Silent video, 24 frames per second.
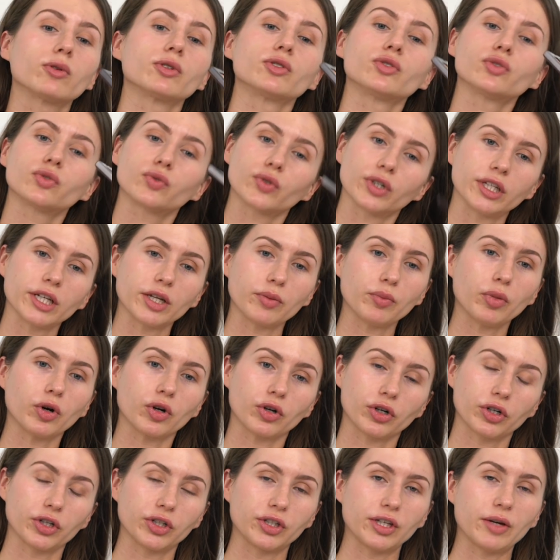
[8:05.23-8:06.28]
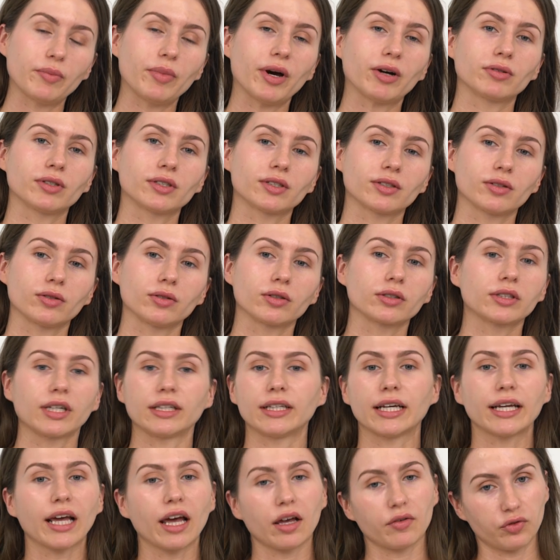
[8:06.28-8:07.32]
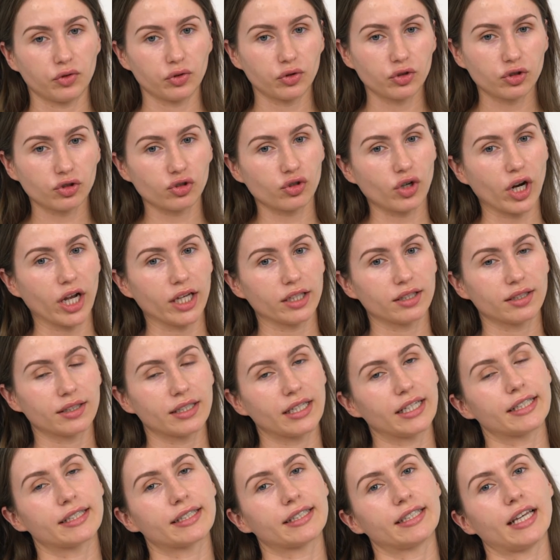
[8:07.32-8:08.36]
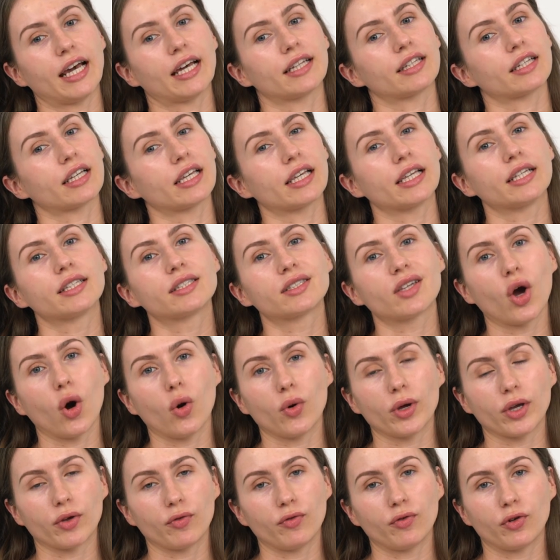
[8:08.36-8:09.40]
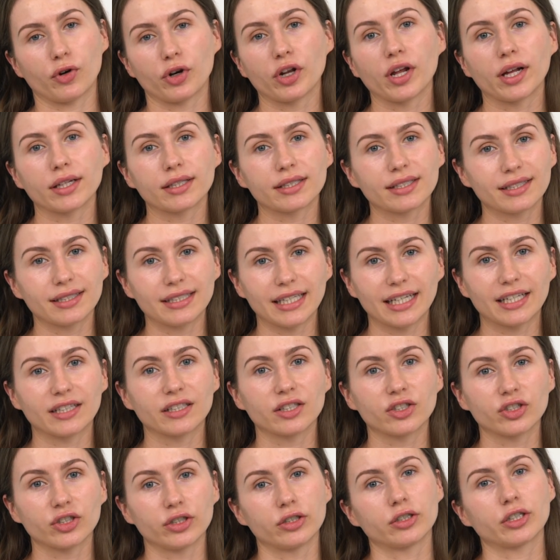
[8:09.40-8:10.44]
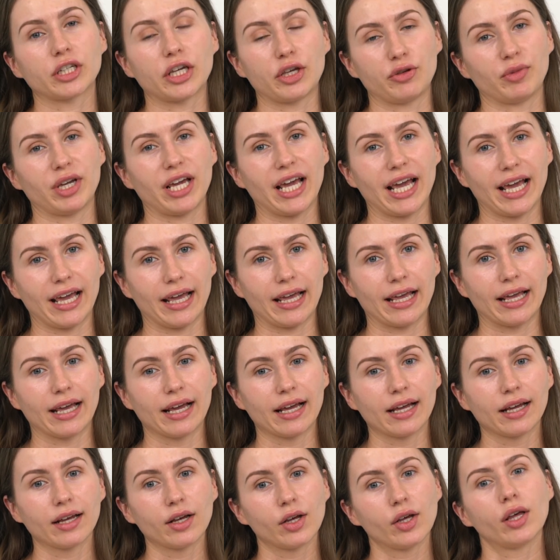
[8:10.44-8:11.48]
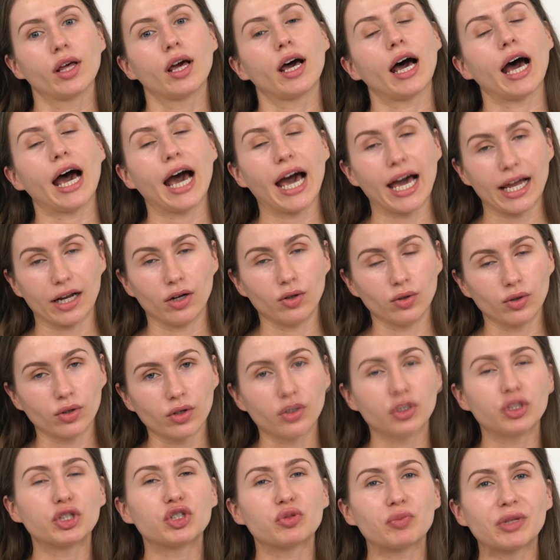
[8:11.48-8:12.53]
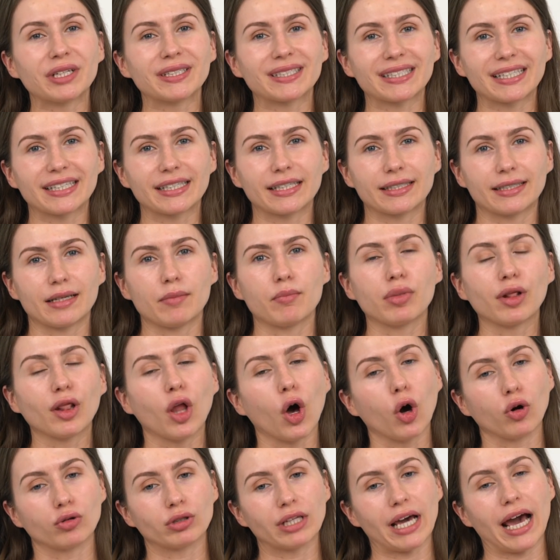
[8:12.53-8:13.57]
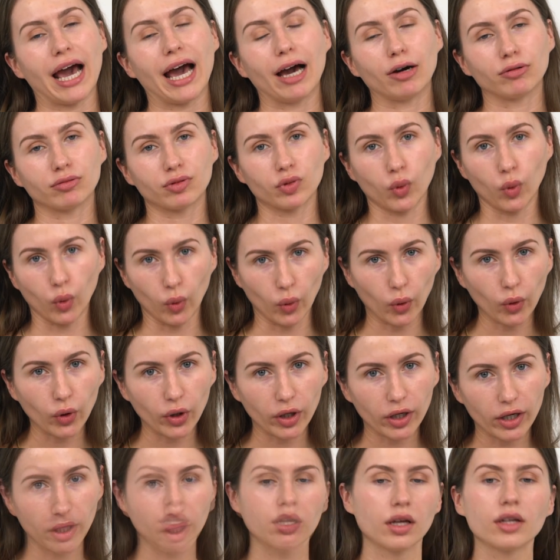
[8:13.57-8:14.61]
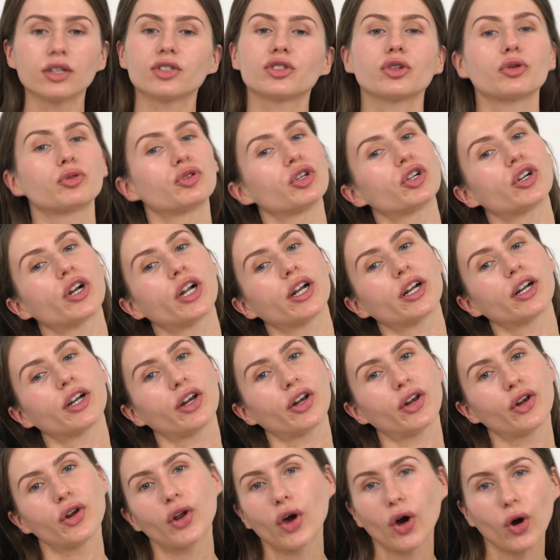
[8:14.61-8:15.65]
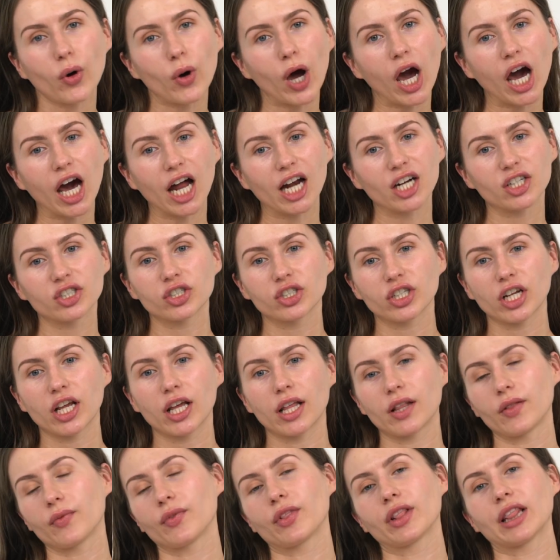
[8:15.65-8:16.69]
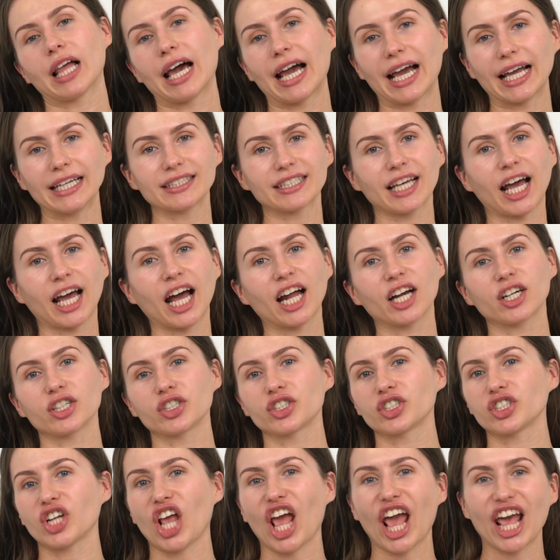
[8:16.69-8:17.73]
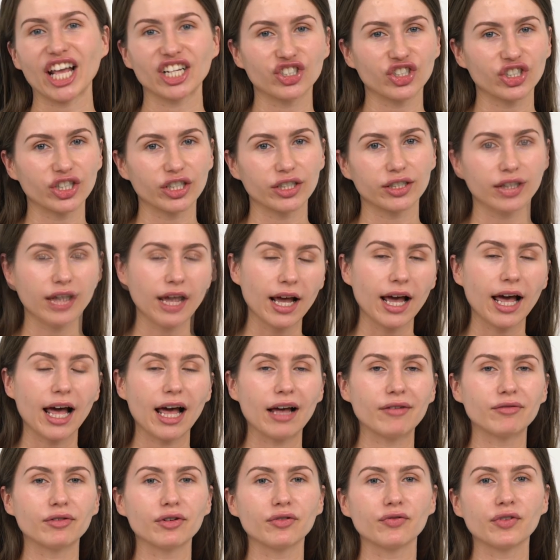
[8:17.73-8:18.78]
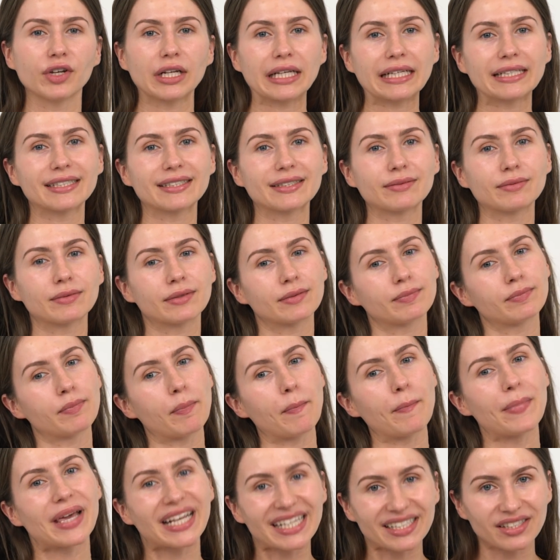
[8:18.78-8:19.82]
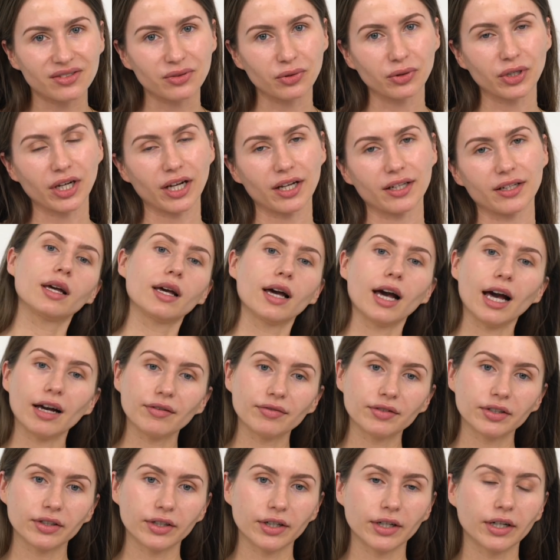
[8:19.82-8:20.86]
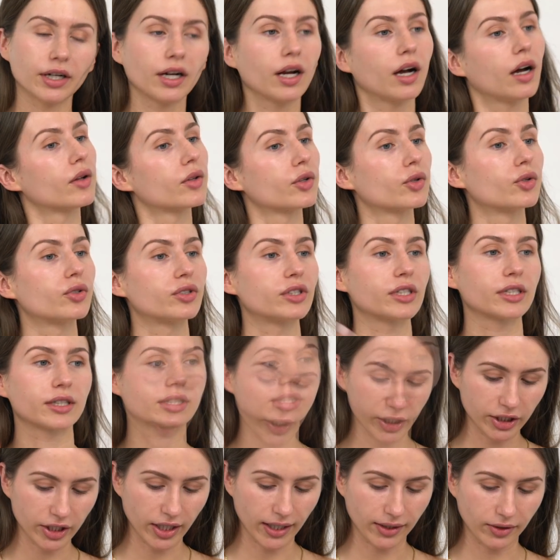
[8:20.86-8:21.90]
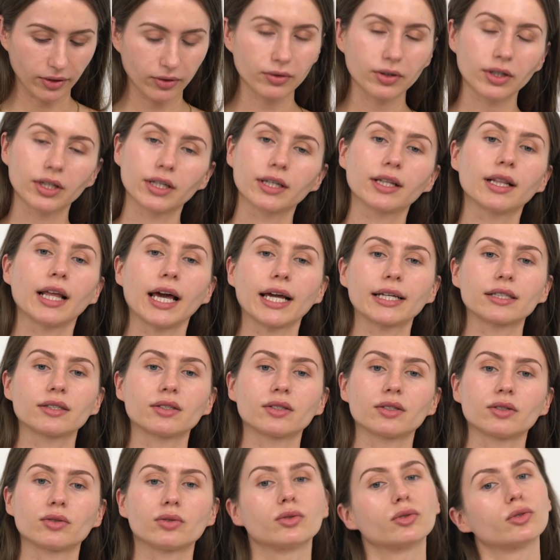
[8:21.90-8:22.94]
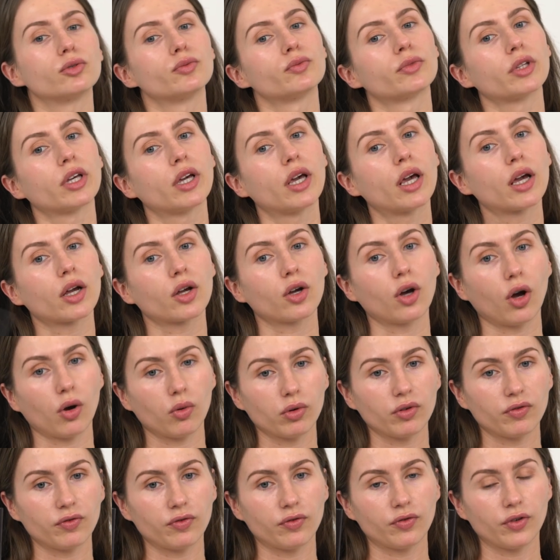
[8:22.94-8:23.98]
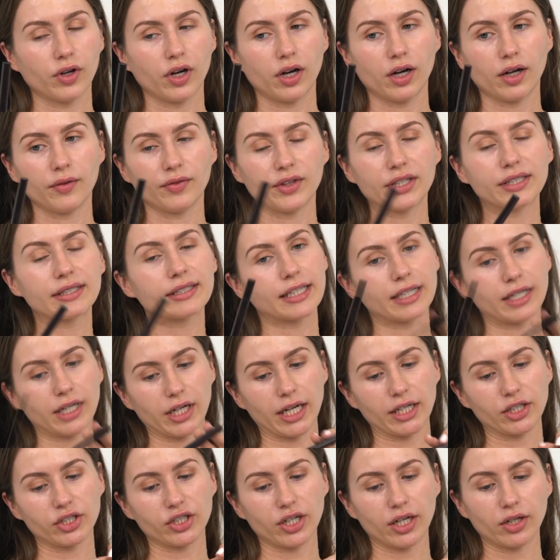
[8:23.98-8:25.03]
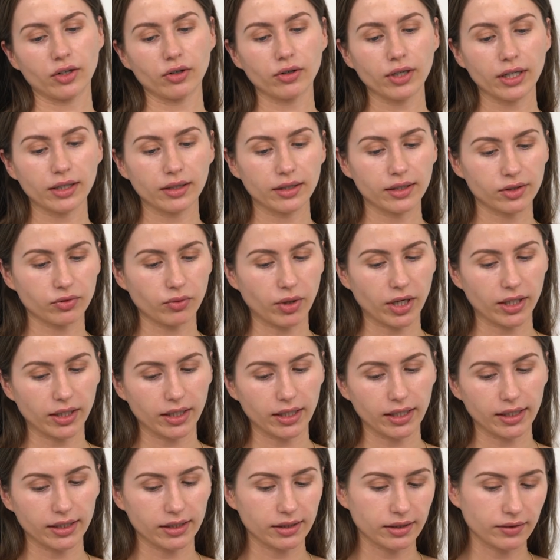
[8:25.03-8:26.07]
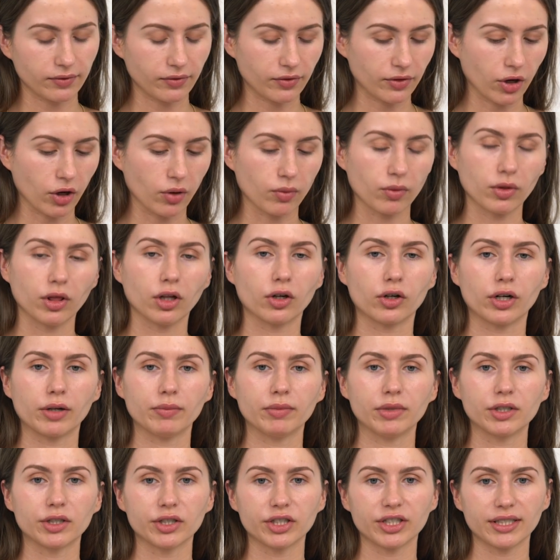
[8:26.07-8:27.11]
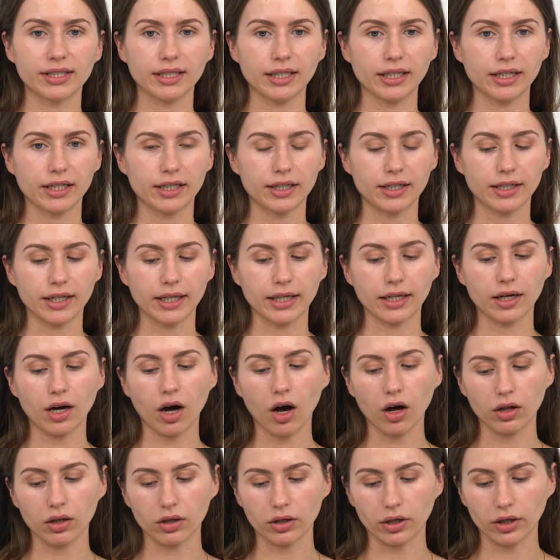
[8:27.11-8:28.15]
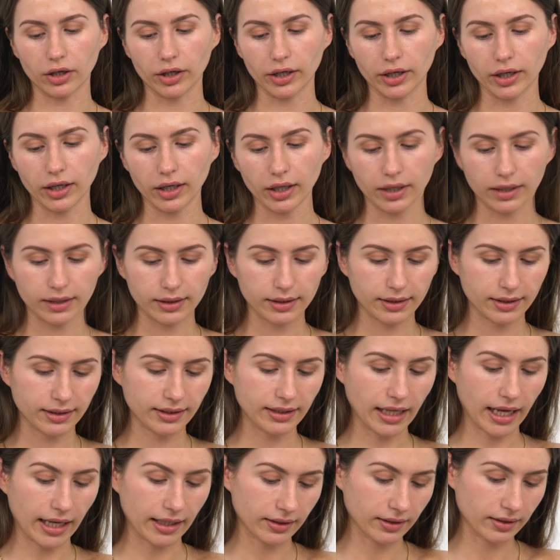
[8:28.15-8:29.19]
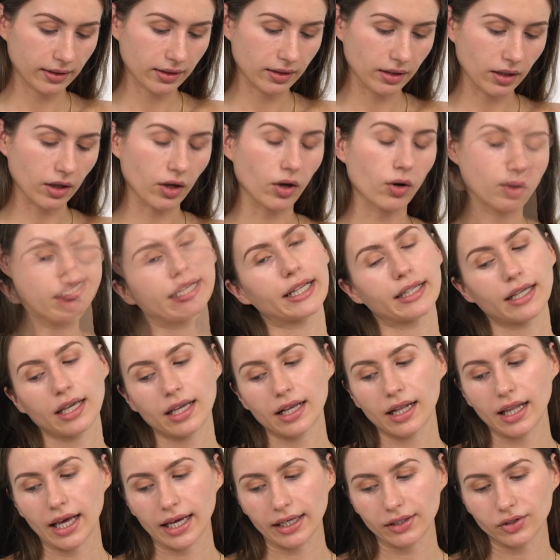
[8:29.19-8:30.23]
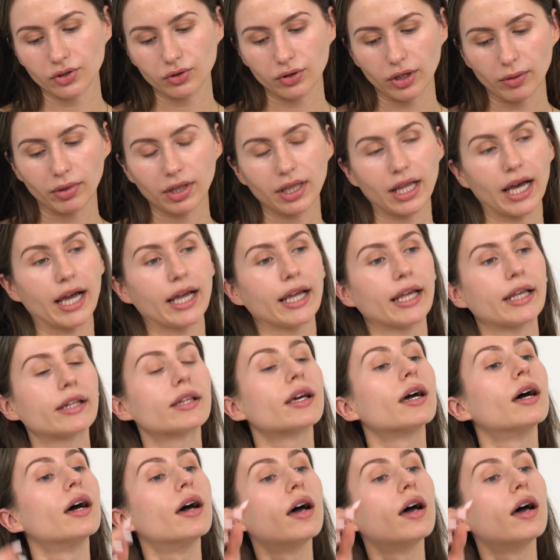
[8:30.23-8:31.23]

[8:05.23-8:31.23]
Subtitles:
what's really important about this look that I have to stress is that he's going for that signature Kim K eye look, which means it is a blown out look. So there are no harsh lines, harsh edges, everything is mixed together. After using the shadow, he likes to go with the stick eyeshadow, and this one is from Laura Mercier in color Sand Glow, and he likes to apply it